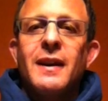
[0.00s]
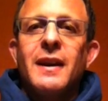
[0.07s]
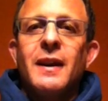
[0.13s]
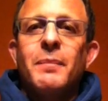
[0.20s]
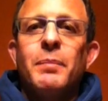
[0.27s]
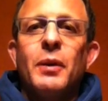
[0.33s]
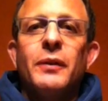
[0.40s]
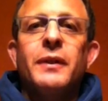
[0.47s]

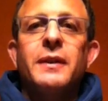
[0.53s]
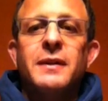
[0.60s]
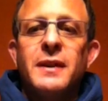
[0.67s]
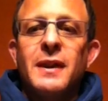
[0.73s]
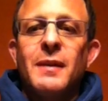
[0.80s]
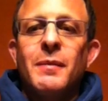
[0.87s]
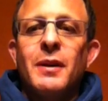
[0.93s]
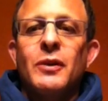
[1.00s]
he had built the
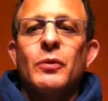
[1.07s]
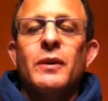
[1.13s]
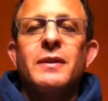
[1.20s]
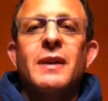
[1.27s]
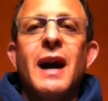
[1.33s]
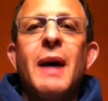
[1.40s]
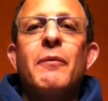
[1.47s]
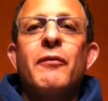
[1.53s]
team into a
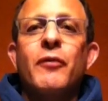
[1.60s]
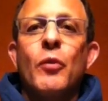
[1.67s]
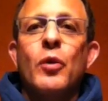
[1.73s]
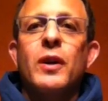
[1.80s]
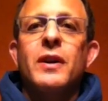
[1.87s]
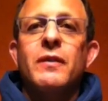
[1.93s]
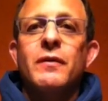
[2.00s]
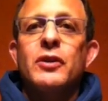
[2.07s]
top
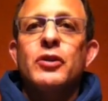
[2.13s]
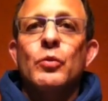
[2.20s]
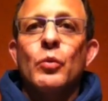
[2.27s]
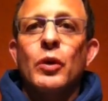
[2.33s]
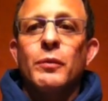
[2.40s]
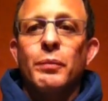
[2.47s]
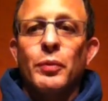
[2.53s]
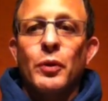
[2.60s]
40
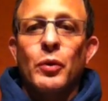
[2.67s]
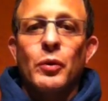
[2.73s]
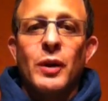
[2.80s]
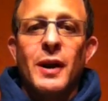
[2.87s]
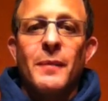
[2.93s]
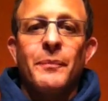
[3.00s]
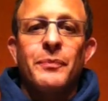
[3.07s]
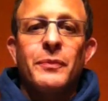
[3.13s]
Division I
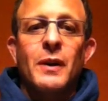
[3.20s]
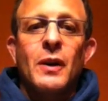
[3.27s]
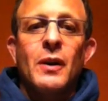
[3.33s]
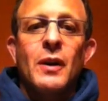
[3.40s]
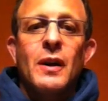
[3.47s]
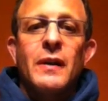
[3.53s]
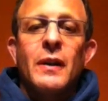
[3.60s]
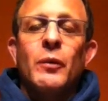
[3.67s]
program
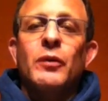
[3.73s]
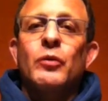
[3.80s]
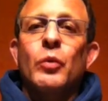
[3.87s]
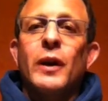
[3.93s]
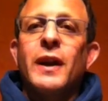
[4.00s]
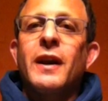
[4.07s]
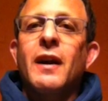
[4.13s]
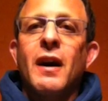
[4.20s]
that was
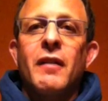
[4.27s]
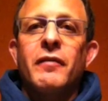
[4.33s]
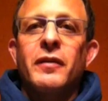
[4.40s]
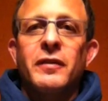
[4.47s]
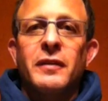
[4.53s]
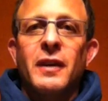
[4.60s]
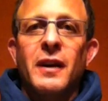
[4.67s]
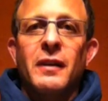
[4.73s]
winning
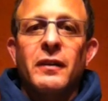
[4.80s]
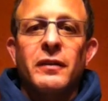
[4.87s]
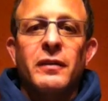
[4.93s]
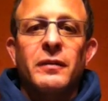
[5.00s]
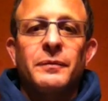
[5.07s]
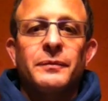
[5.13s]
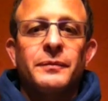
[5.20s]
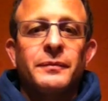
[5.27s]
conference titles.